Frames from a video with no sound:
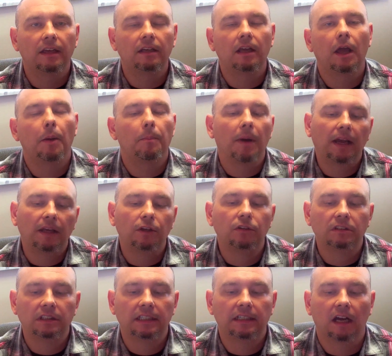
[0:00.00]
by using
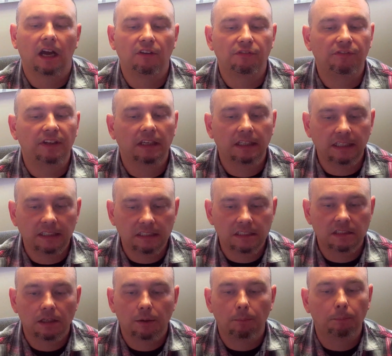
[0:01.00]
affiliates,
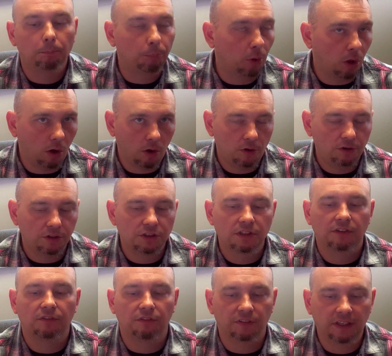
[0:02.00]
blogs,
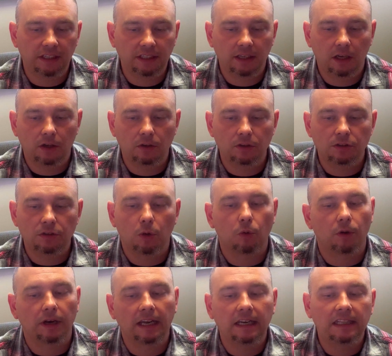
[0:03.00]
videos, or
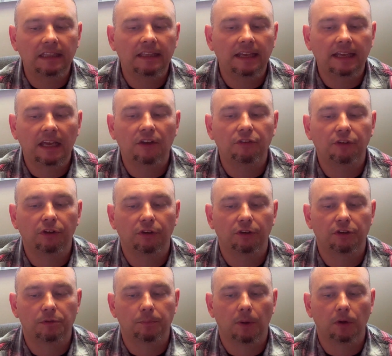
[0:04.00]
anything else at your
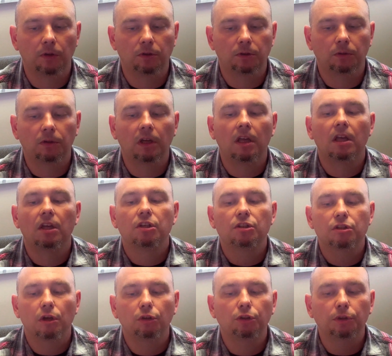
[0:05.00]
disposal,
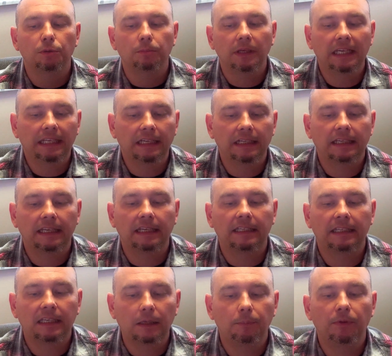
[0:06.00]
social media can keep
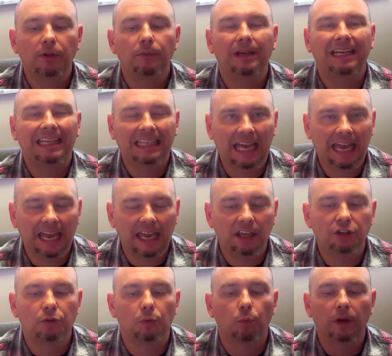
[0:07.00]
you engaged
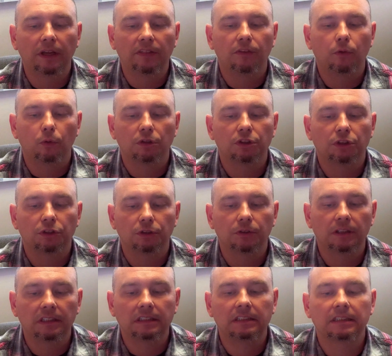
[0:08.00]
with your students
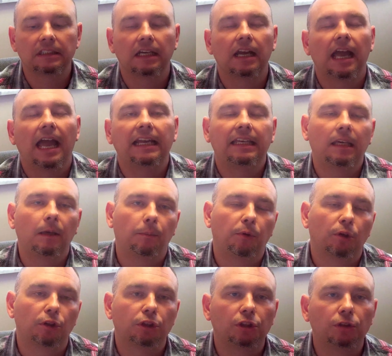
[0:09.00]
and keep your
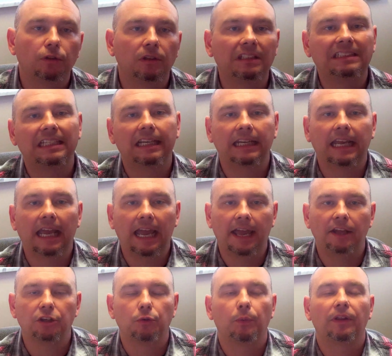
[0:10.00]
students engaged
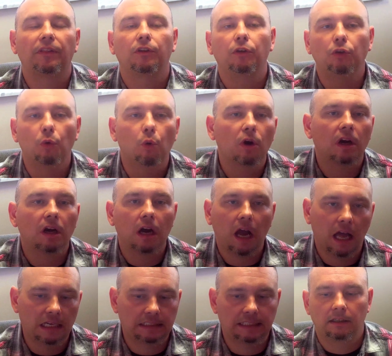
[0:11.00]
with your
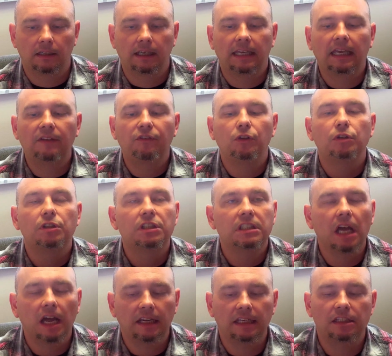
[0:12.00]
content. If you study
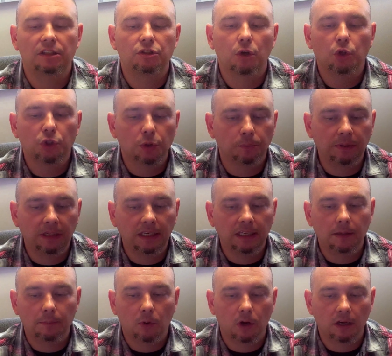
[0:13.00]
social media
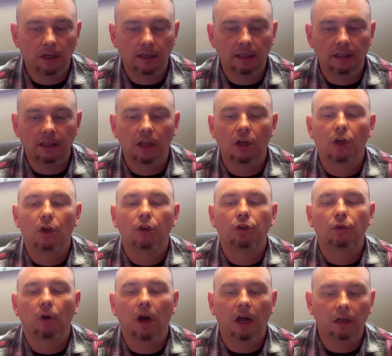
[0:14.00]
marketing, you'll
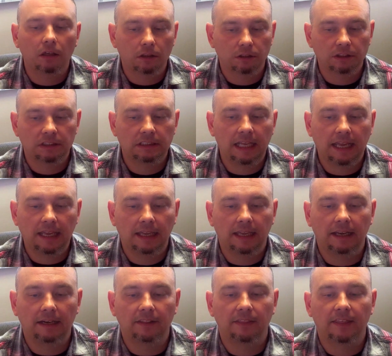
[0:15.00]
understand
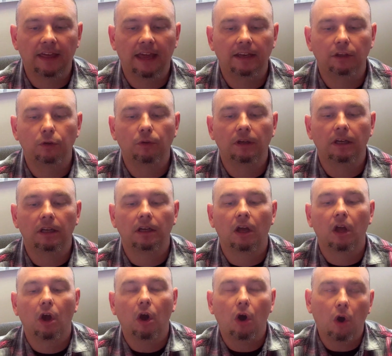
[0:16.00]
that you can
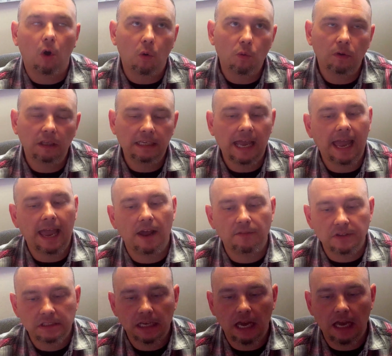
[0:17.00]
only
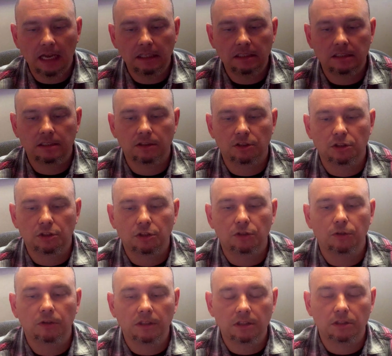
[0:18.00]
advertise to
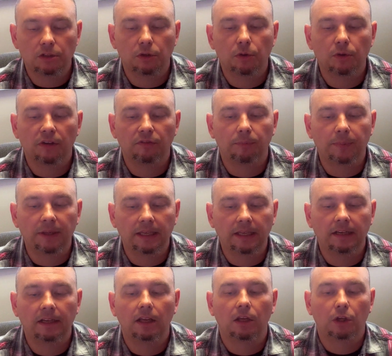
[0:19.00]
students who have been
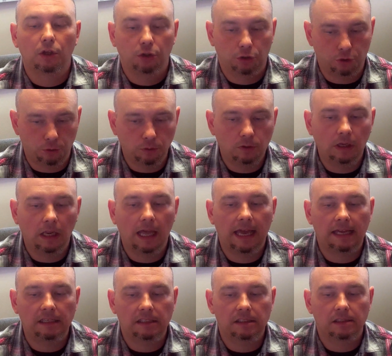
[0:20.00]
to
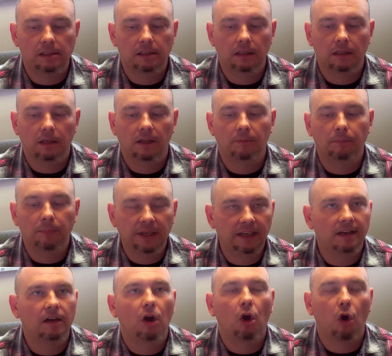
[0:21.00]
class, been
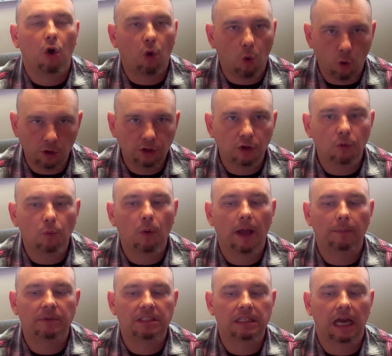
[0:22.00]
on your
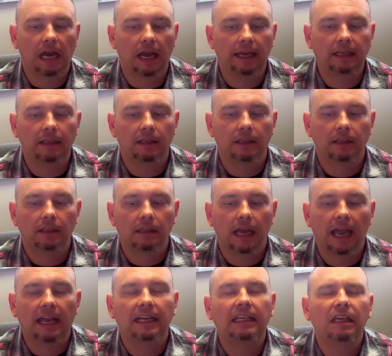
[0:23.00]
website, and
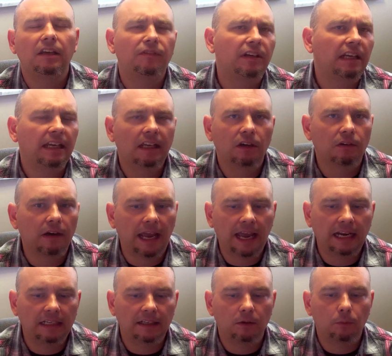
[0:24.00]
even interacted
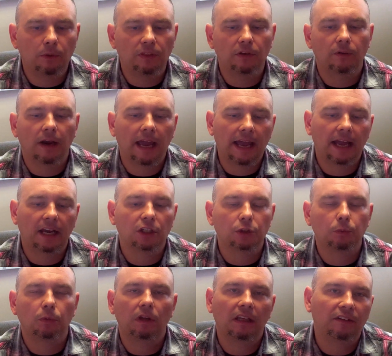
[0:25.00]
with your actual
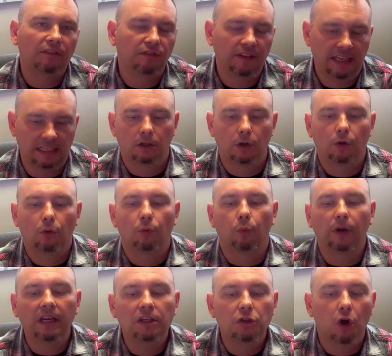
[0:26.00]
events.
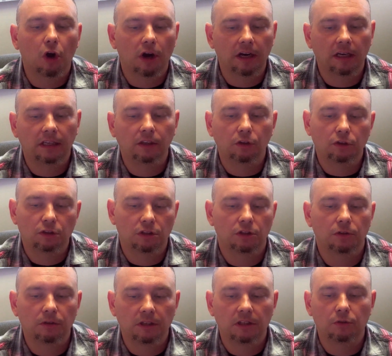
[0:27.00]
Retargeting your
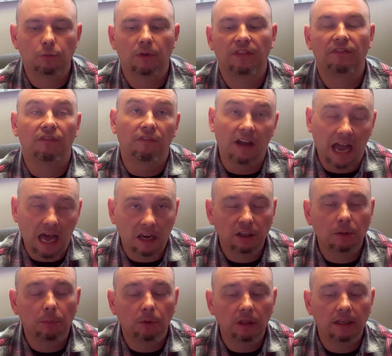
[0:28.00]
students with valuable
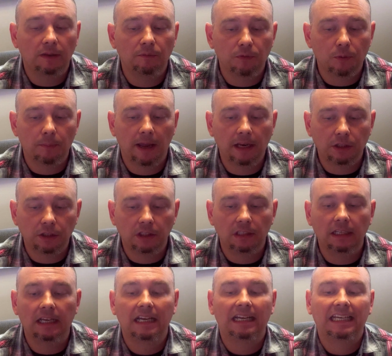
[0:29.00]
information
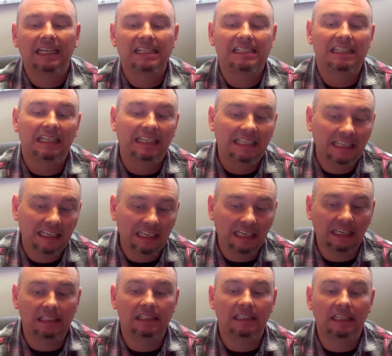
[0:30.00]
is the key to
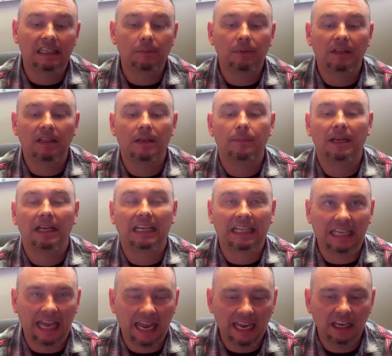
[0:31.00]
keeping them
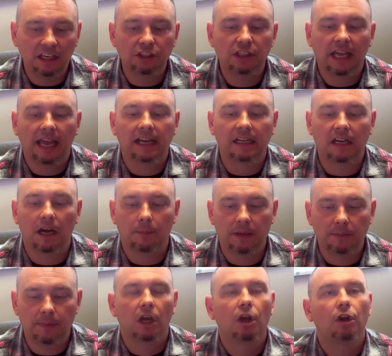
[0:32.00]
engaged and coming
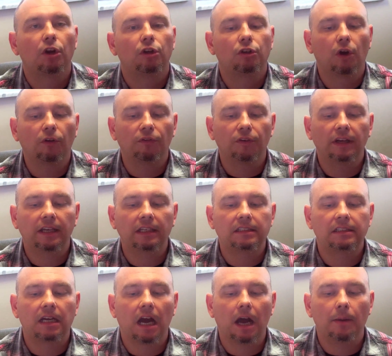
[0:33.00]
back. Don't forget to
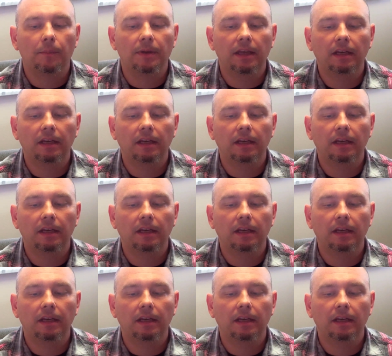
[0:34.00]
comment,